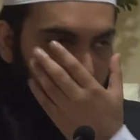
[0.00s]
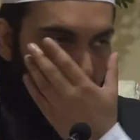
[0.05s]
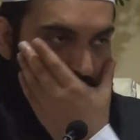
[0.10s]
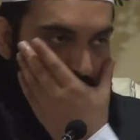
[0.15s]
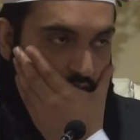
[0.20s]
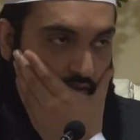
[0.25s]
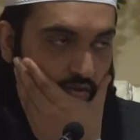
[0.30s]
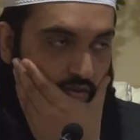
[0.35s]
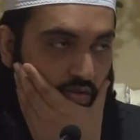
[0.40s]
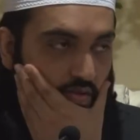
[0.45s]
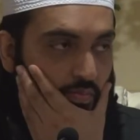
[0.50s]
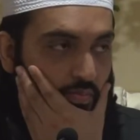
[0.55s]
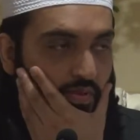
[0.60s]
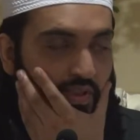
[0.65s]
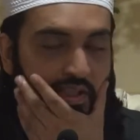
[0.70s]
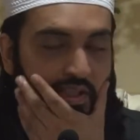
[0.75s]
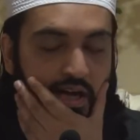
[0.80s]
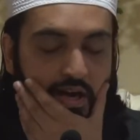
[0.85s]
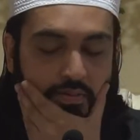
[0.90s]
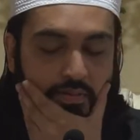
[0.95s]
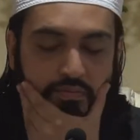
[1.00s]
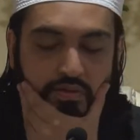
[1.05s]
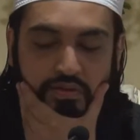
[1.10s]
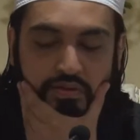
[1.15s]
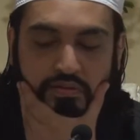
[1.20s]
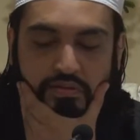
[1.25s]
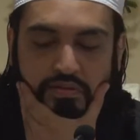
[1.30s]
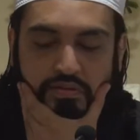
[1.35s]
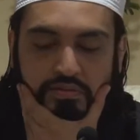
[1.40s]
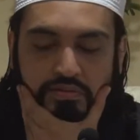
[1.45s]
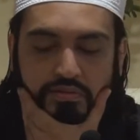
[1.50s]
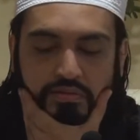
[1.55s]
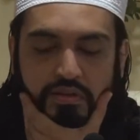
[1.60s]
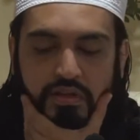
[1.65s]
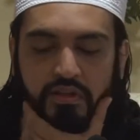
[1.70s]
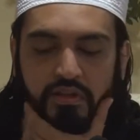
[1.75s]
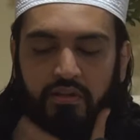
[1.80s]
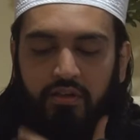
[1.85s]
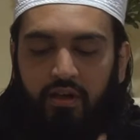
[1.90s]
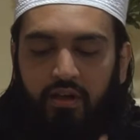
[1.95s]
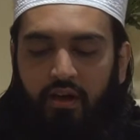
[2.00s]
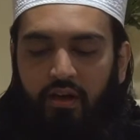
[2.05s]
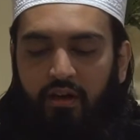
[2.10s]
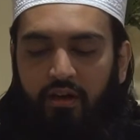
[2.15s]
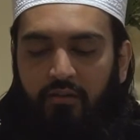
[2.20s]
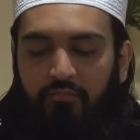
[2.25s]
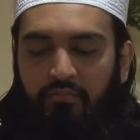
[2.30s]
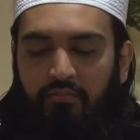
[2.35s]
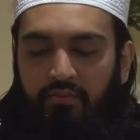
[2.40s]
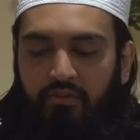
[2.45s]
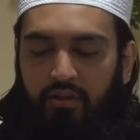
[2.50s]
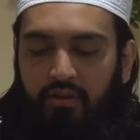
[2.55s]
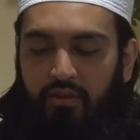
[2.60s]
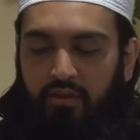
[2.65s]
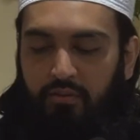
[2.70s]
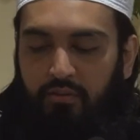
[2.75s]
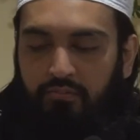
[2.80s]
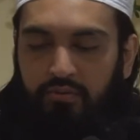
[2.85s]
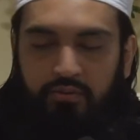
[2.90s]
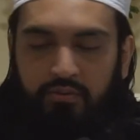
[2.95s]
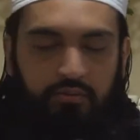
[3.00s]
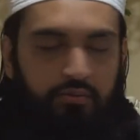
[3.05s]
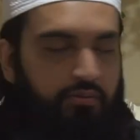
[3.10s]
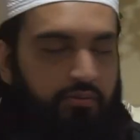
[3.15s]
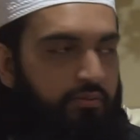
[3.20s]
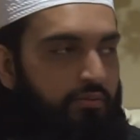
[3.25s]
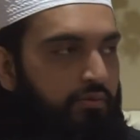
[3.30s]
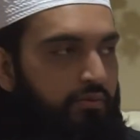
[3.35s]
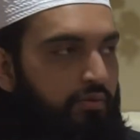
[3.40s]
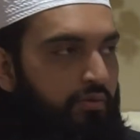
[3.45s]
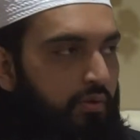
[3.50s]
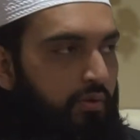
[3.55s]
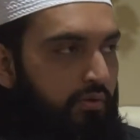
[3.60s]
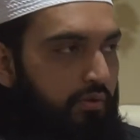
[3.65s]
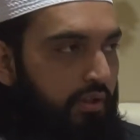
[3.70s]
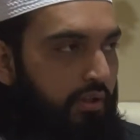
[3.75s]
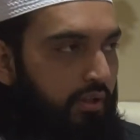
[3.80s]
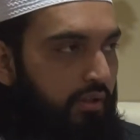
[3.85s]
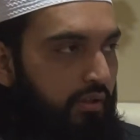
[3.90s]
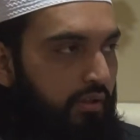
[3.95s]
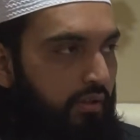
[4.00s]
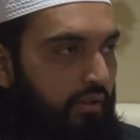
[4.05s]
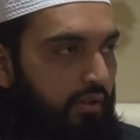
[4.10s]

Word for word: which is something that I'm going to um, come to shortly.